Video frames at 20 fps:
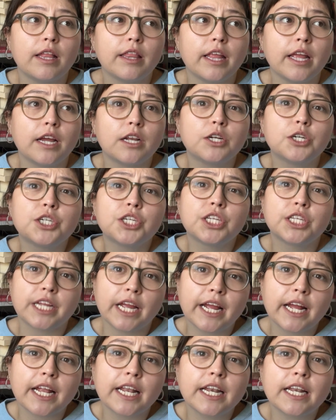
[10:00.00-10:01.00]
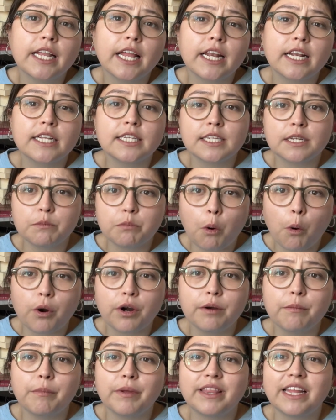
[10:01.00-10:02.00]
they understand that it's
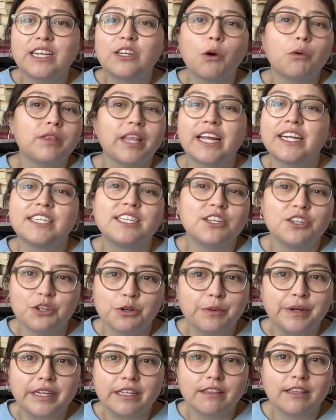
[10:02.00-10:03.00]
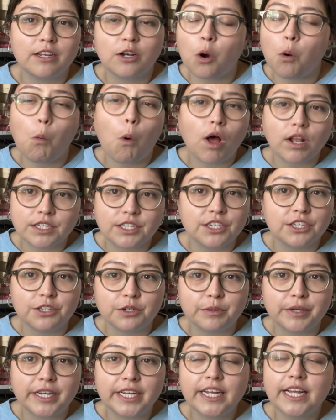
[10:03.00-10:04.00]
important, but they don't like to do it. They don't want to do
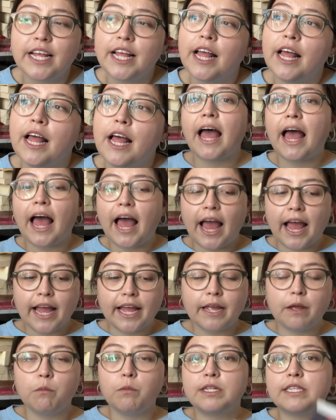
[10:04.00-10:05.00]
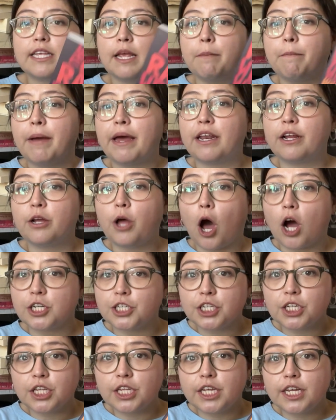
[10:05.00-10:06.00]
it. I would say
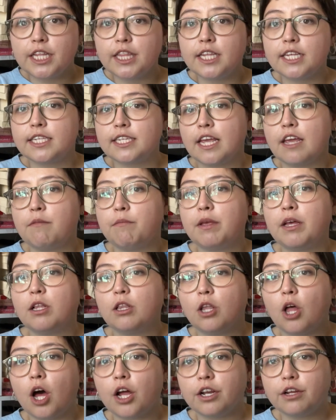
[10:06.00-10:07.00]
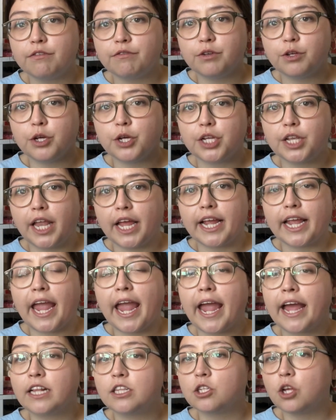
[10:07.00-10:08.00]
pedagogically, this gave me a lot of good, like,
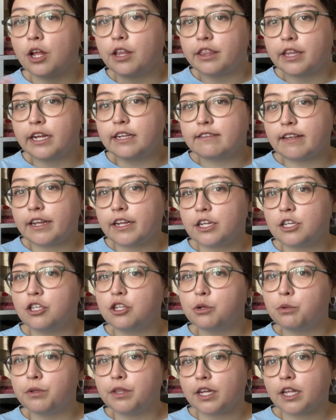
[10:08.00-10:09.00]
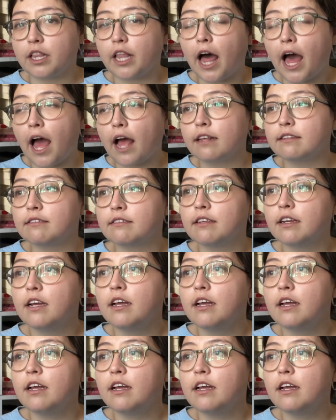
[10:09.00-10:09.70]
hands-on things I can do in the class.